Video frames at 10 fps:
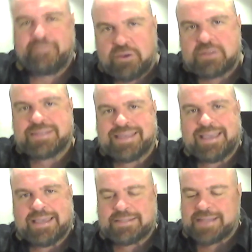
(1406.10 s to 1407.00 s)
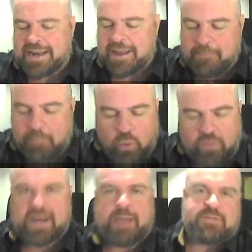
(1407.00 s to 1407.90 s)
first thing is, and I'm more
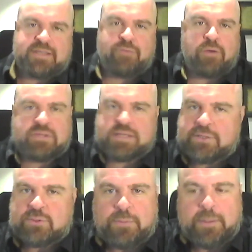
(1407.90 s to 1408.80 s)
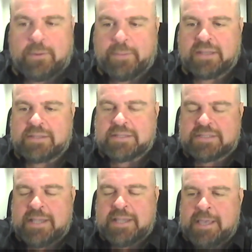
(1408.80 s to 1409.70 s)
than happy to have conversations with people about
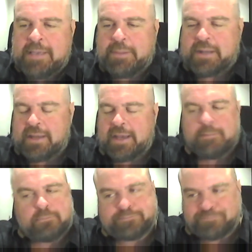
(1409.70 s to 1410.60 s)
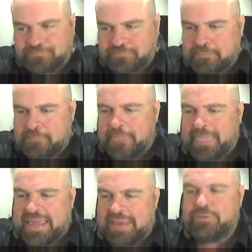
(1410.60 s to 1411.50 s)
this, but
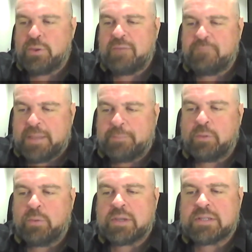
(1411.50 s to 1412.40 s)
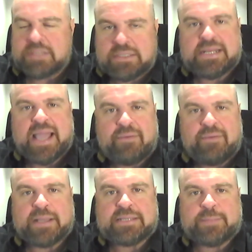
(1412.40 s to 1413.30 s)
if you have people who are consistently having
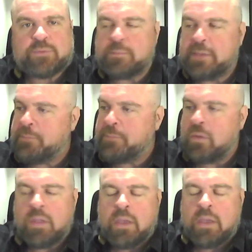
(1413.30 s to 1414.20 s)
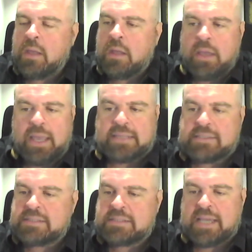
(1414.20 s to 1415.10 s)
bust ups with people,
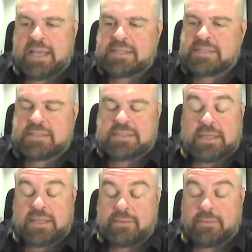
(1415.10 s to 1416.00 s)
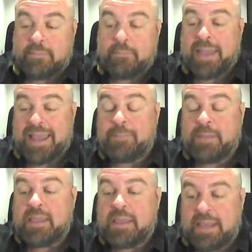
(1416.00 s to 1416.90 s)
it's
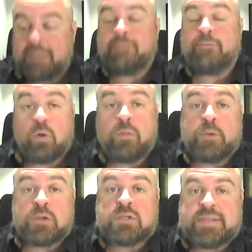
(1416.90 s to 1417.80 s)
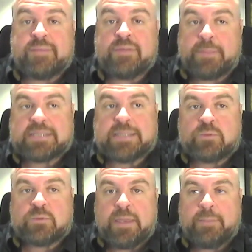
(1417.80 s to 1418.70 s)
maybe if you're the person who's having the bust
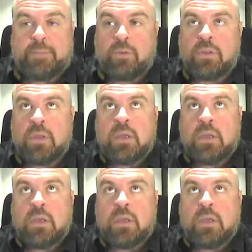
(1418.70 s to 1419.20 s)
ups with people,